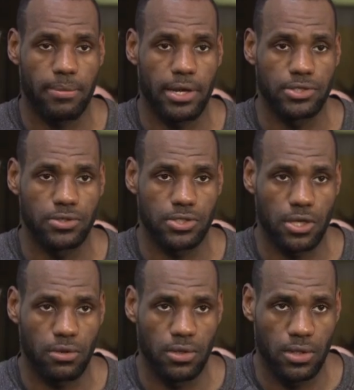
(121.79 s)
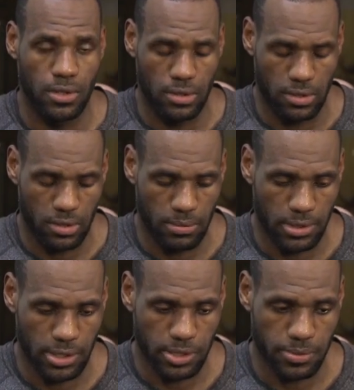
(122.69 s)
about you. So I
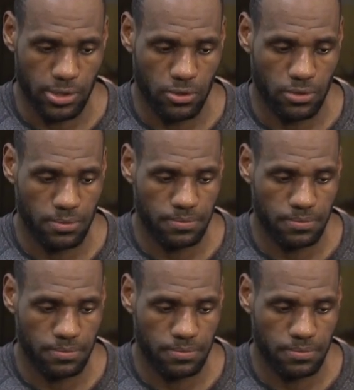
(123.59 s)
think it's pretty cool.